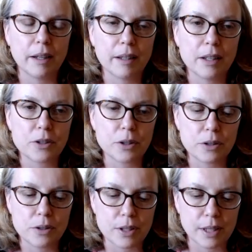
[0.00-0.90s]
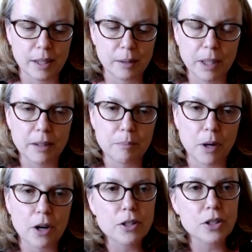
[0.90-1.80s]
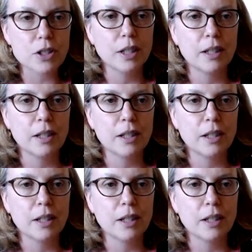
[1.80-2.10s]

introduced in mid-March.